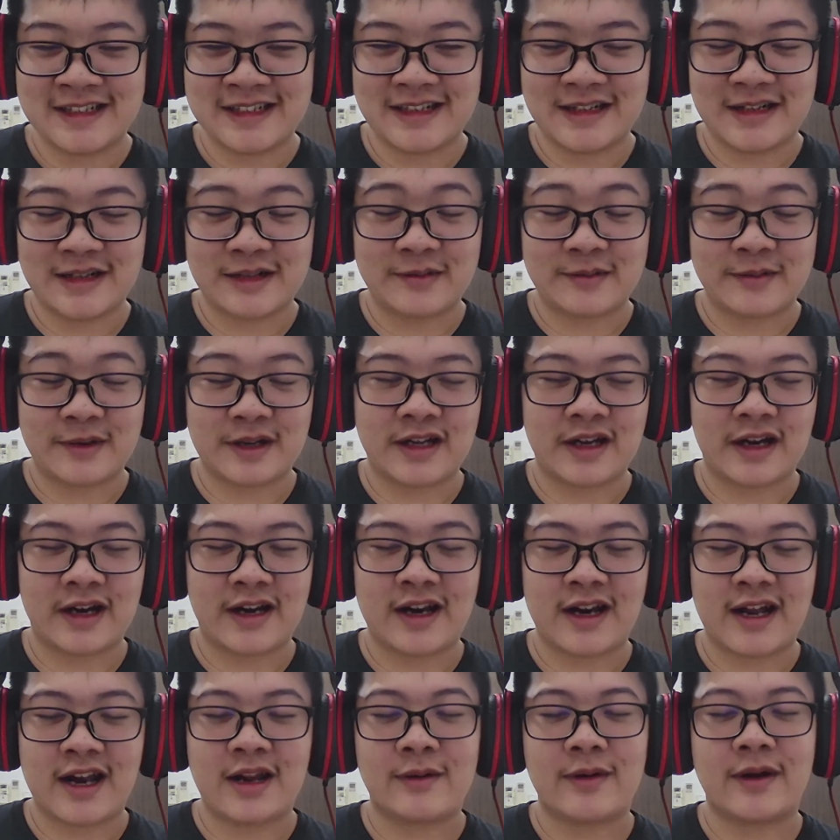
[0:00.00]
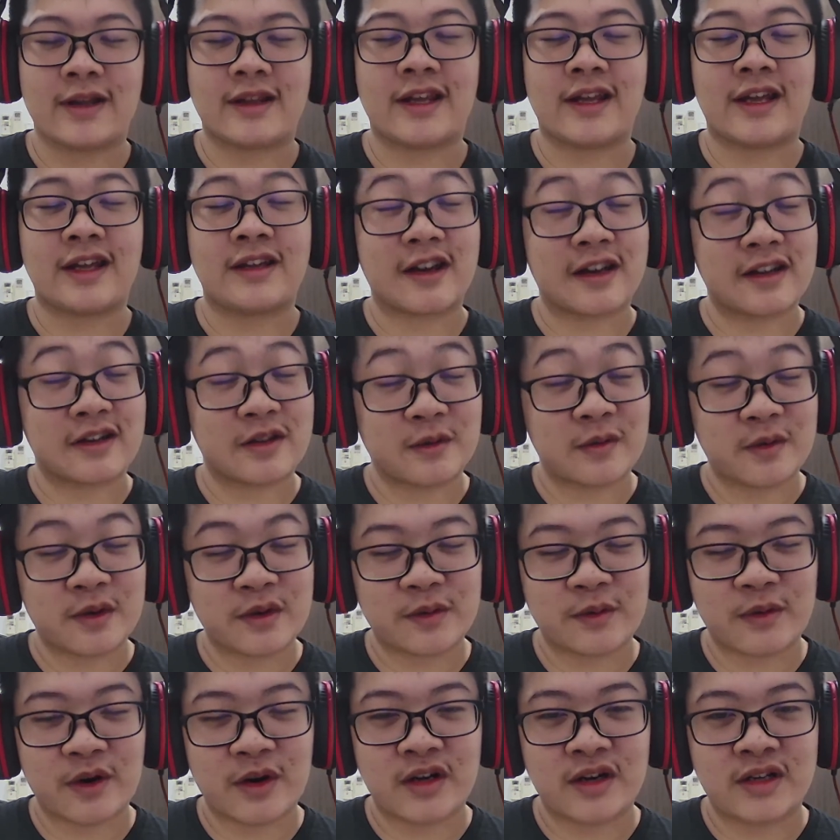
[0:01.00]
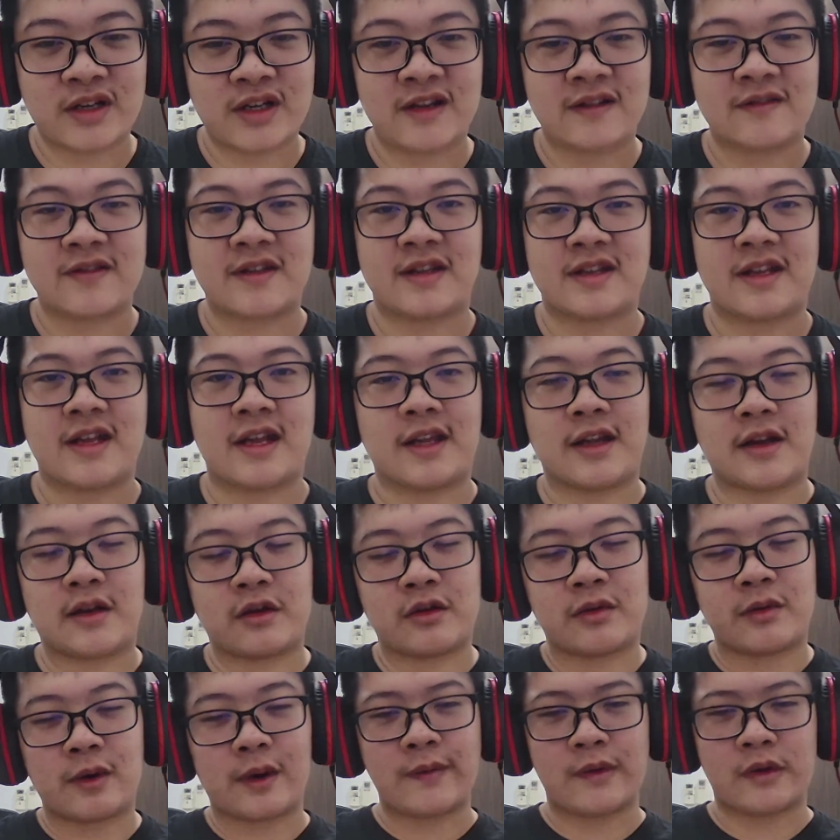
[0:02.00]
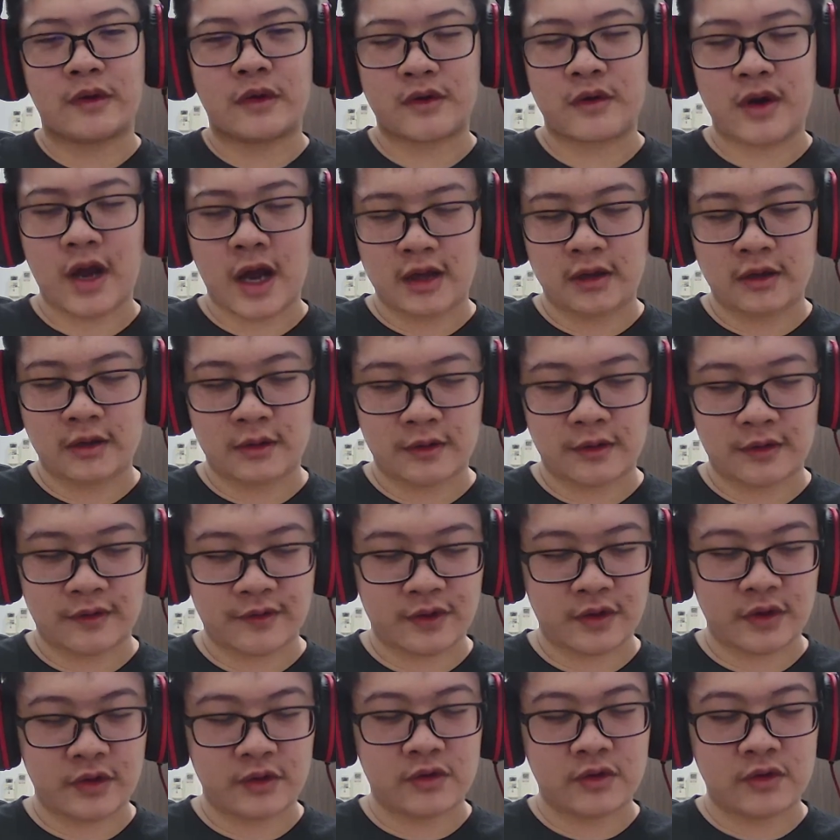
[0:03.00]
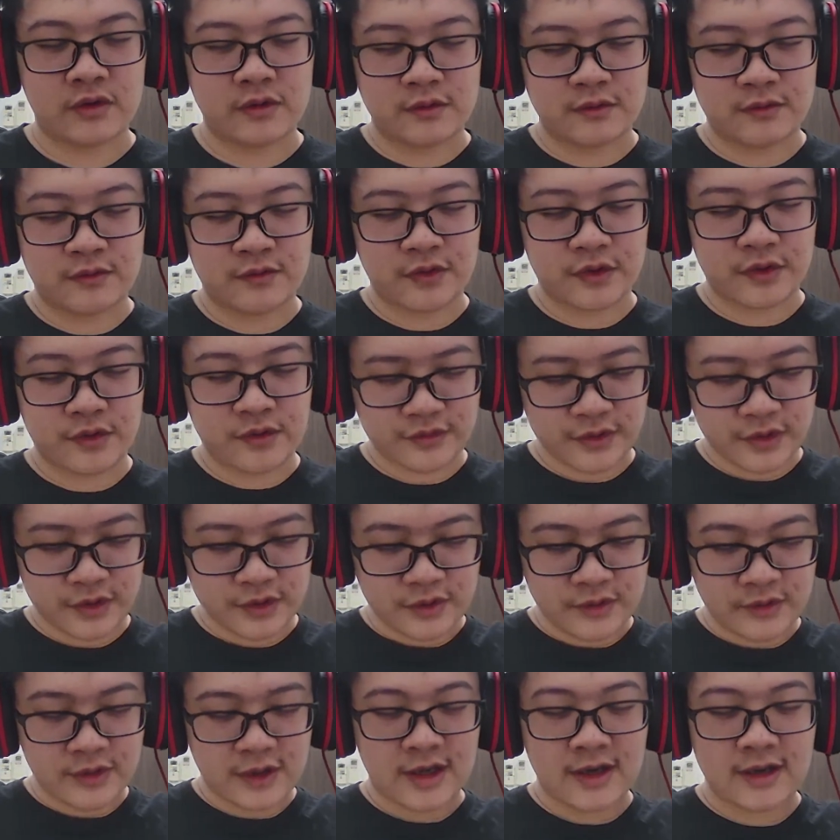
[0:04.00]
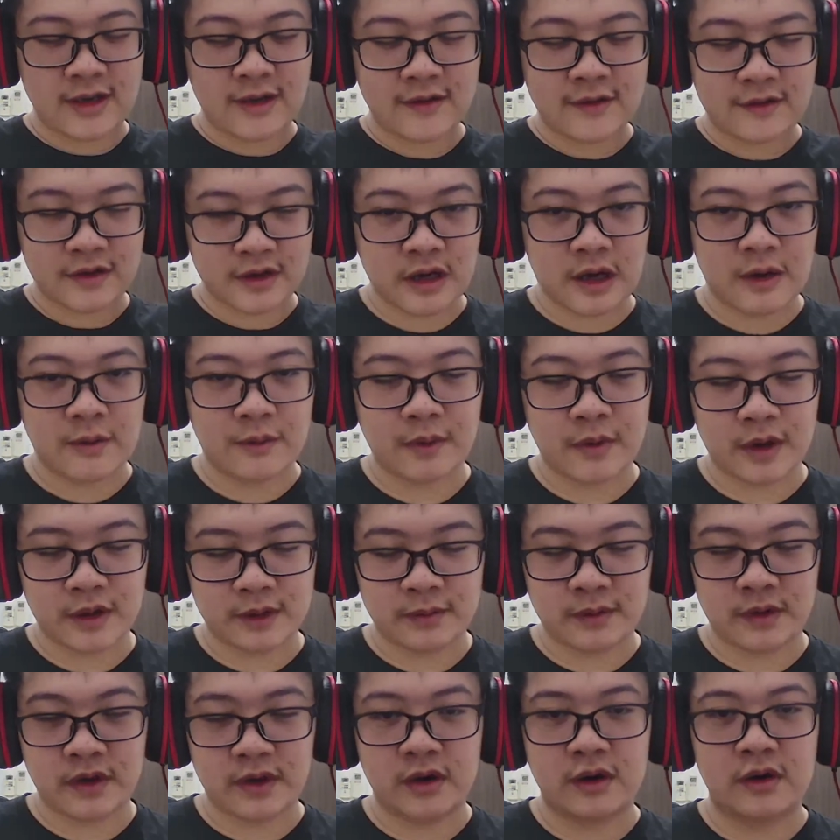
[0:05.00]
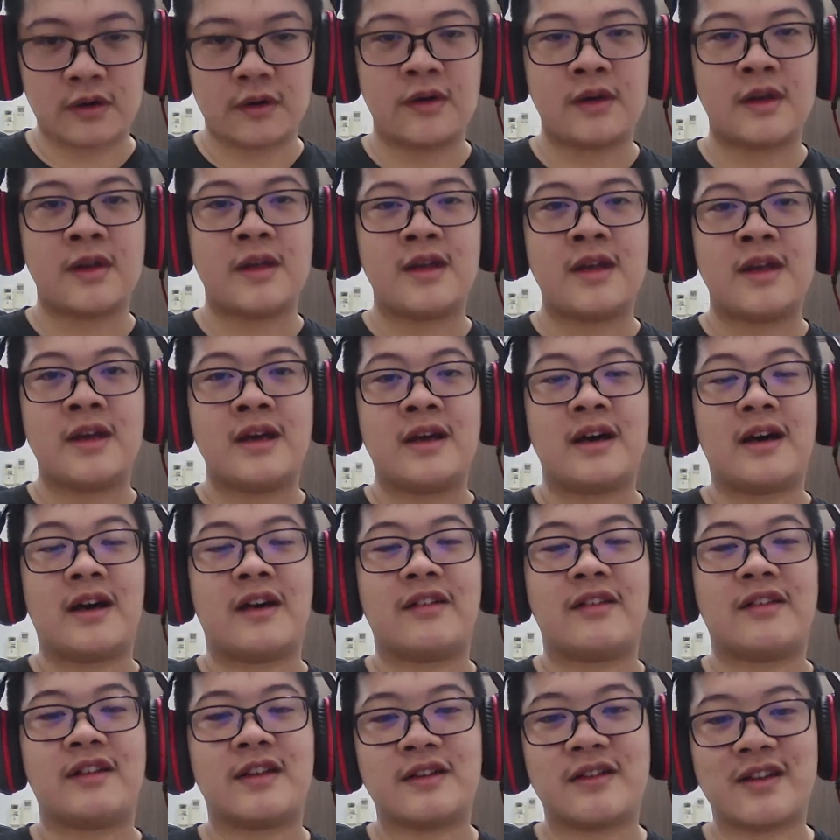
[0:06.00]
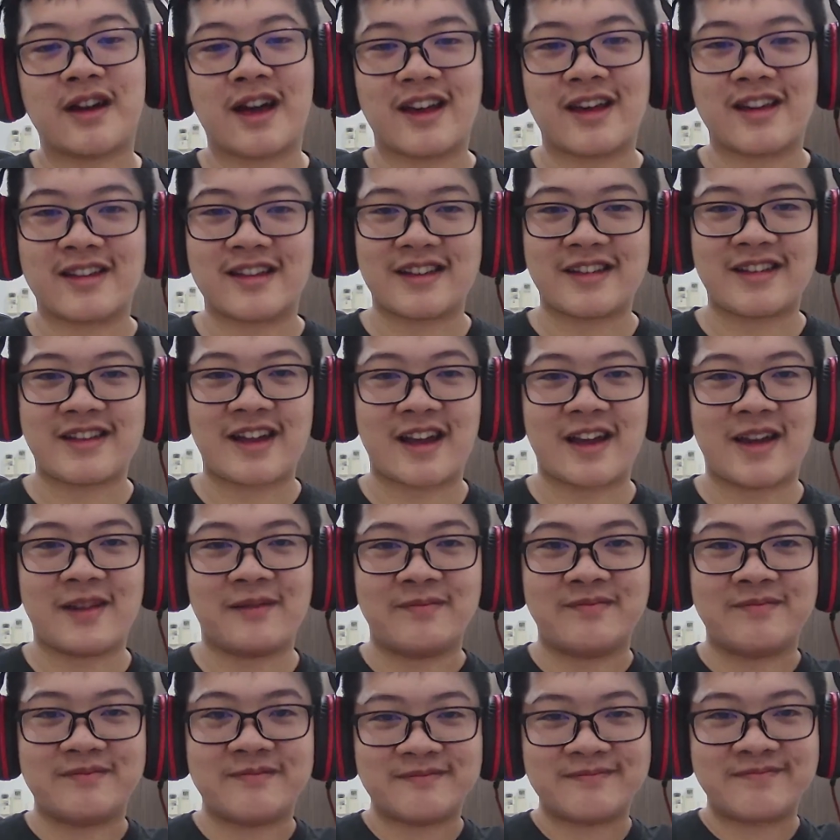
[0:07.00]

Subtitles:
Oh my god. Anyway, thank you guys so much for watching. If there's anything else you want to react or review, leave it in the comment box below. I'll see you guys next time.